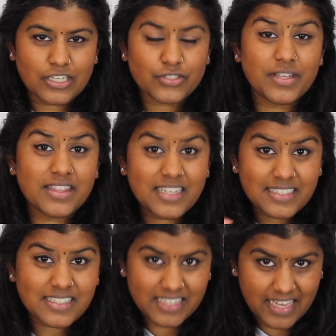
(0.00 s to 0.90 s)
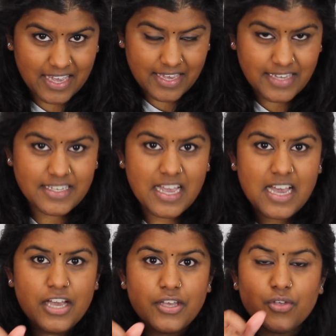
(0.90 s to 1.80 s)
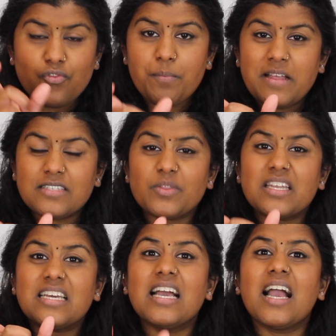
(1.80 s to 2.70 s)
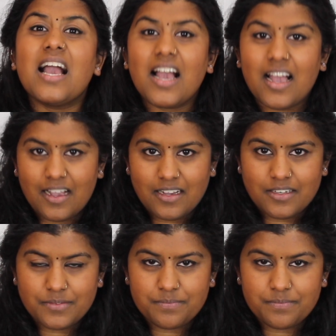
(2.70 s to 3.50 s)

So in this case, you replace it with an